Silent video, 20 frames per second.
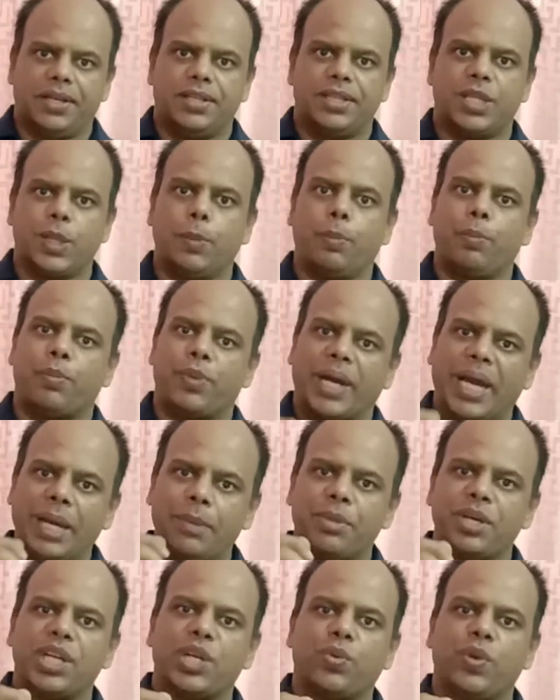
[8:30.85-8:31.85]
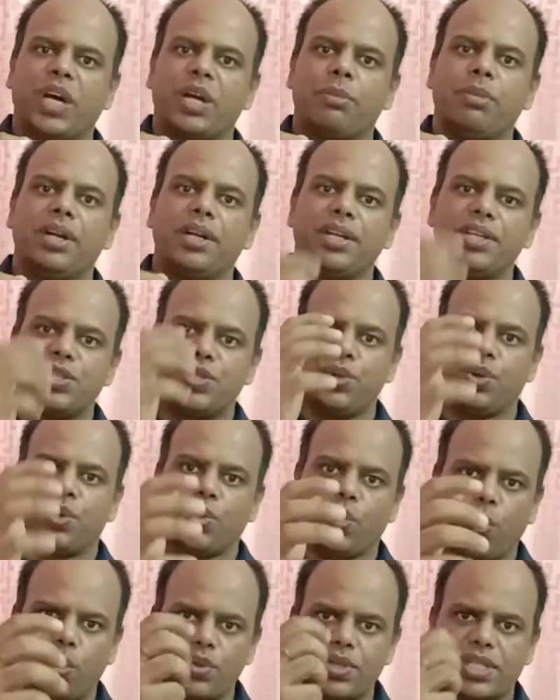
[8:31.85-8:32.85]
The prime requirement is
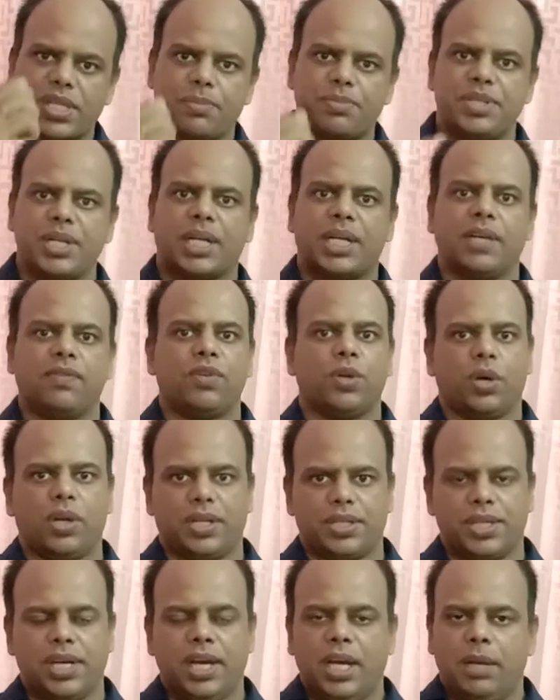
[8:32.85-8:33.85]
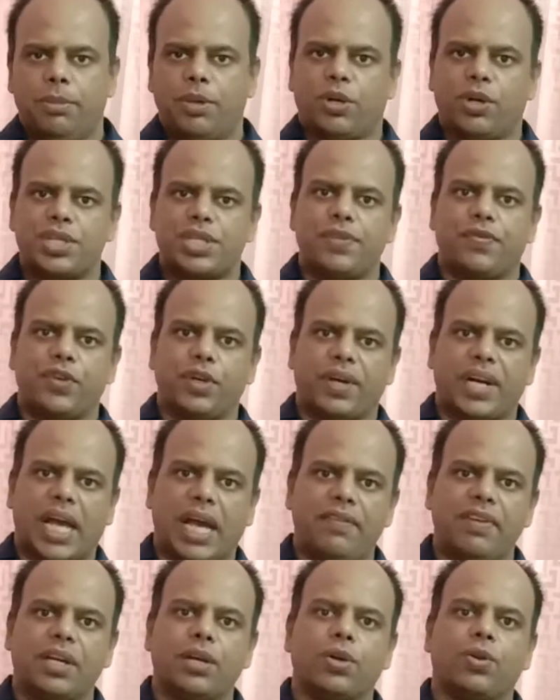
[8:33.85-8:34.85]
your own subjective knowledge, because if you are
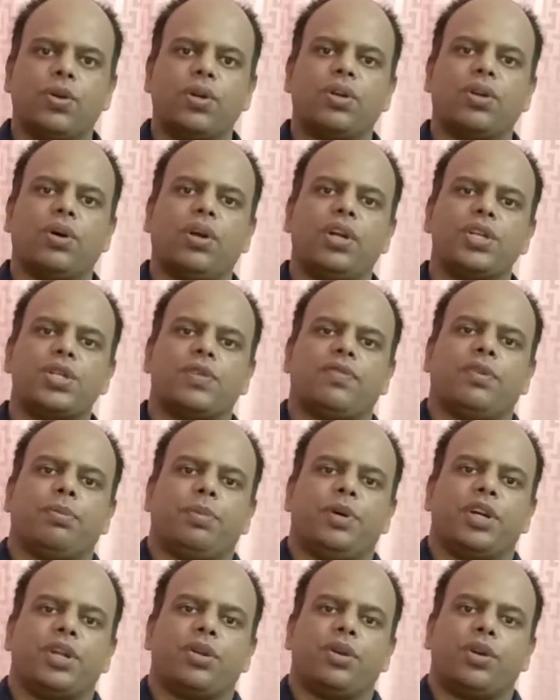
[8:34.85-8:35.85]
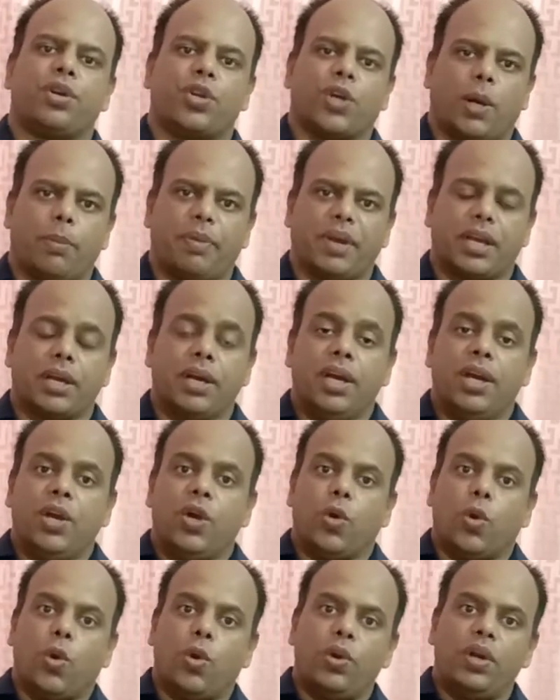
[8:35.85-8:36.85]
having a good knowledge of a particular topic,
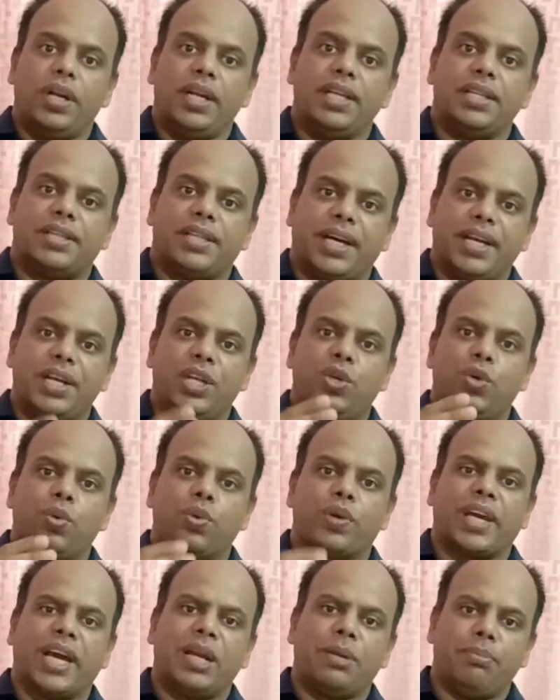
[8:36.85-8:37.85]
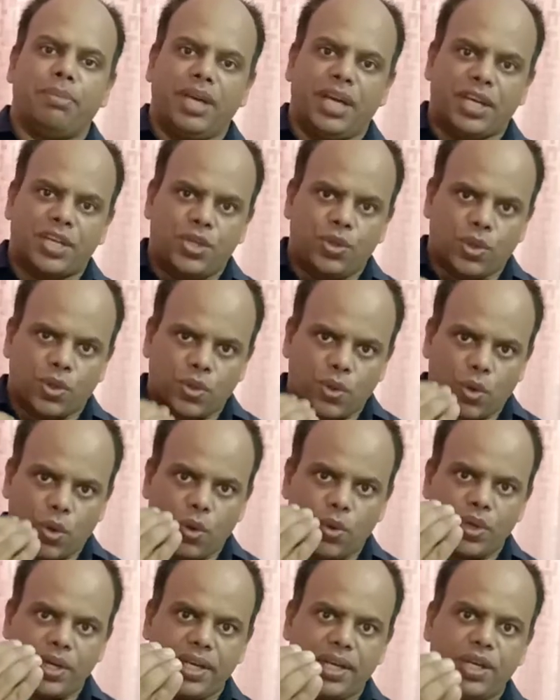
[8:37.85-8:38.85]
only then you can make your
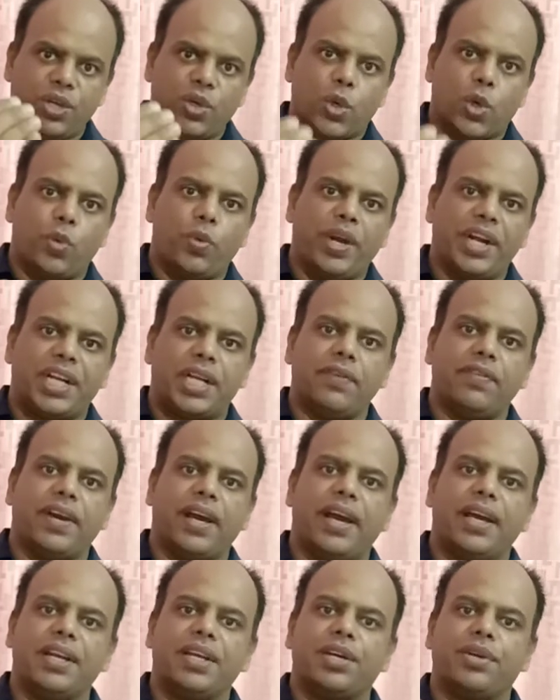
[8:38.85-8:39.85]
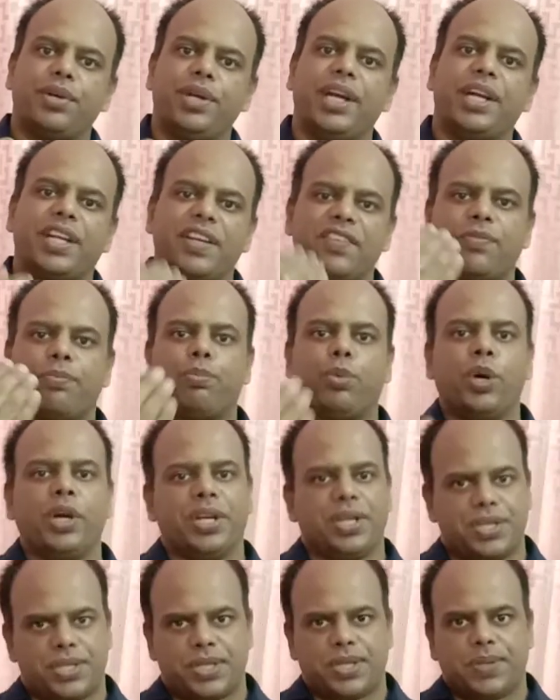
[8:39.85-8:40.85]
own innovative and creative
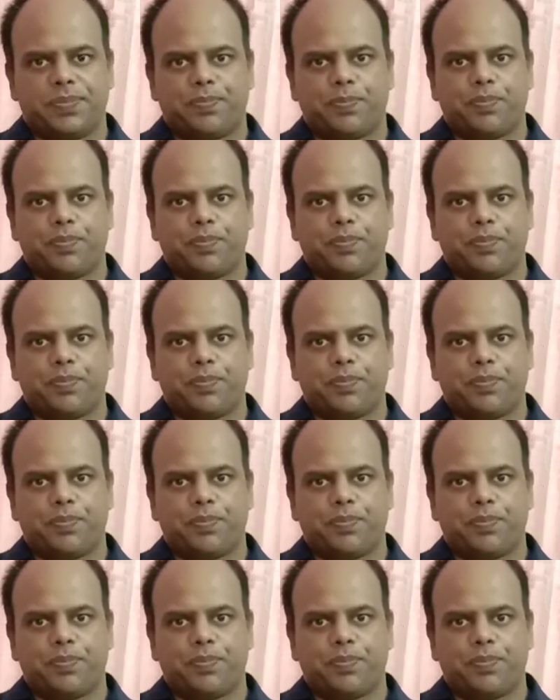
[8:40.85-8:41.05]
points.